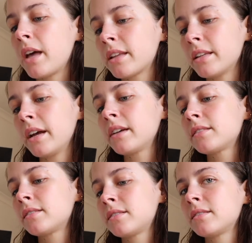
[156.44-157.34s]
like the
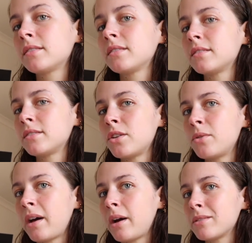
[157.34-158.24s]
next
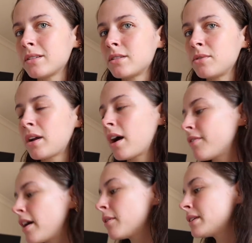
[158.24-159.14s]
two hours, two and a
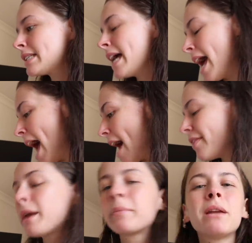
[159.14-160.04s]
half hours.
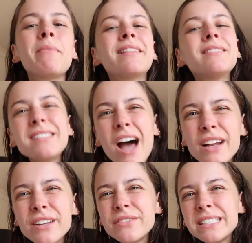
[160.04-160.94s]
And then I'm gonna make
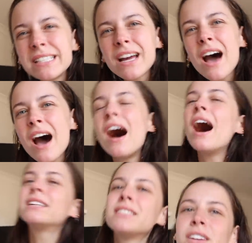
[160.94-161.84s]
lasagna for dinner.
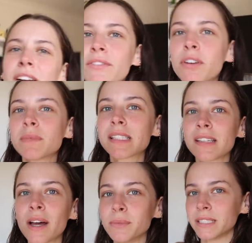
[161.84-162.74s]
I just got in from the
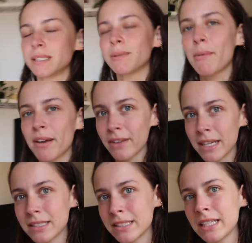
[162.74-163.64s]
sun, which is why my
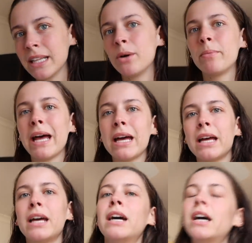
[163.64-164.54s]
face looks a little bit,
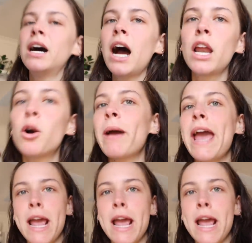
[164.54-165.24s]
a little bit